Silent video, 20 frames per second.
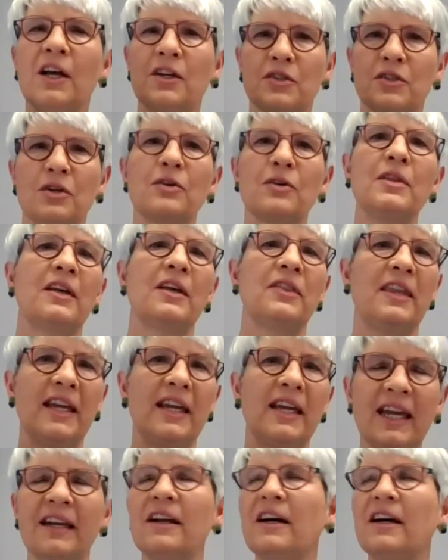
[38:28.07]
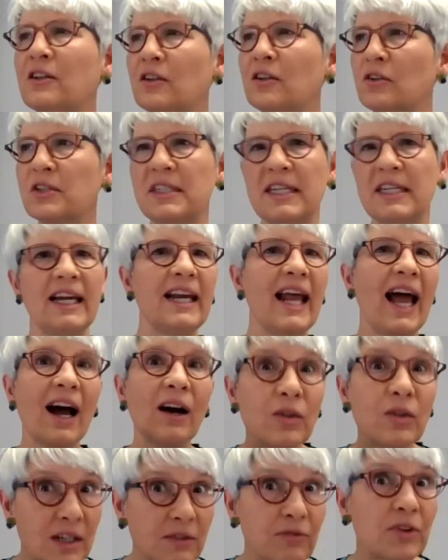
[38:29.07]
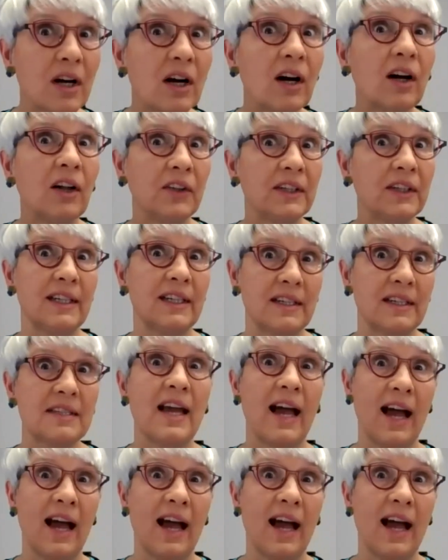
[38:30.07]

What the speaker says: so that they can understand how difficult it is